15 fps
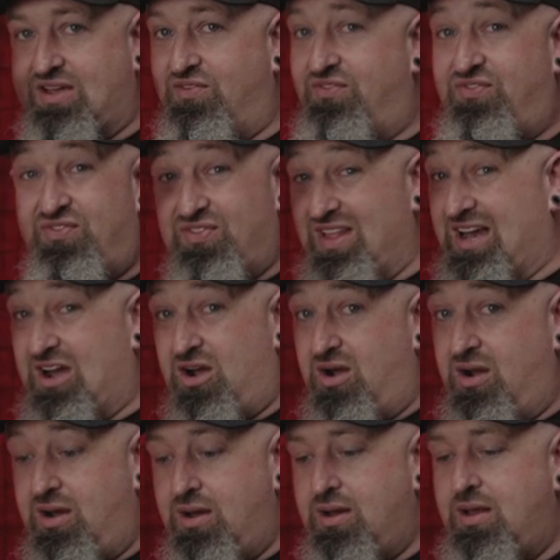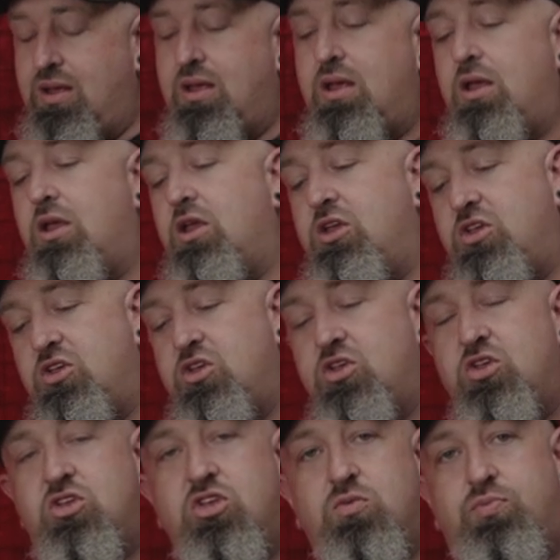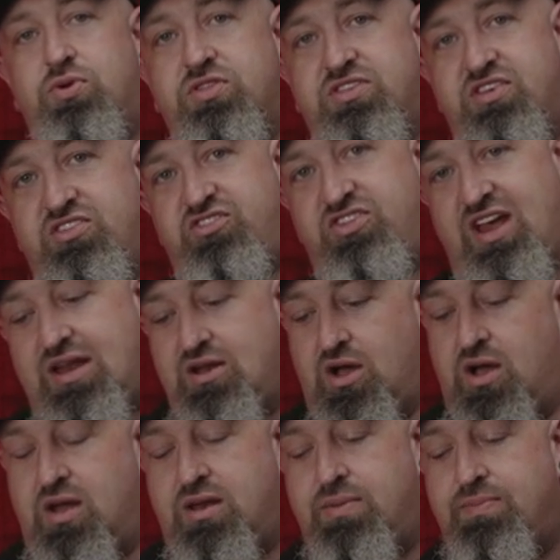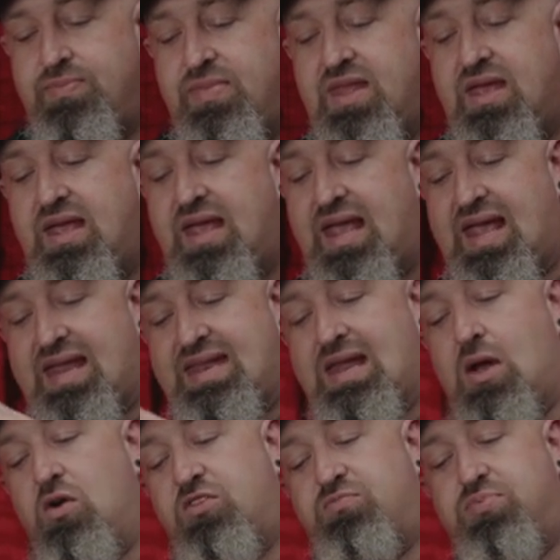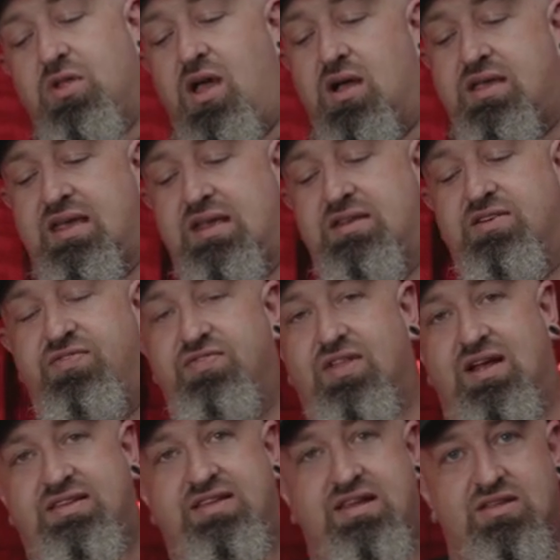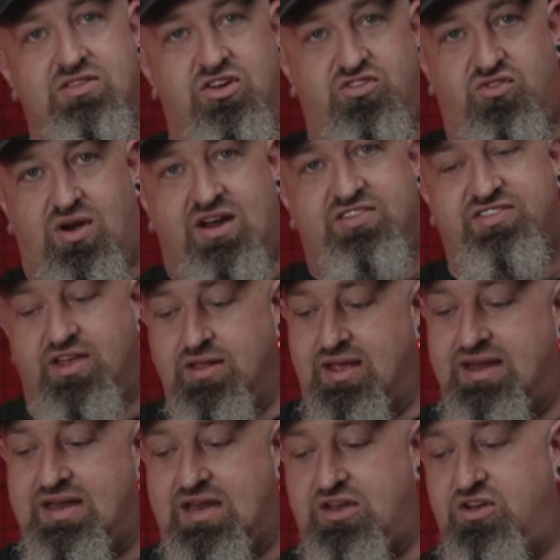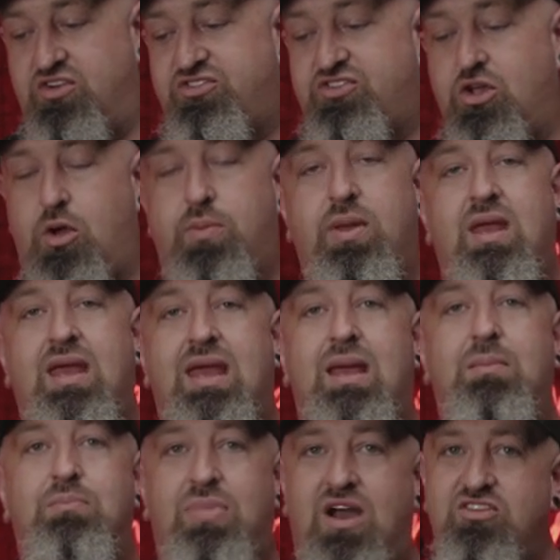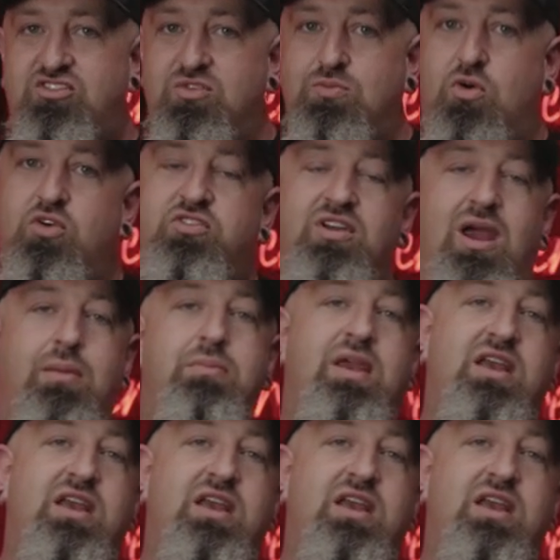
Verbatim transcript: a flare, you put this shade on and now it's blocking and deflecting the direct sunlight into your scope. Buys you more time,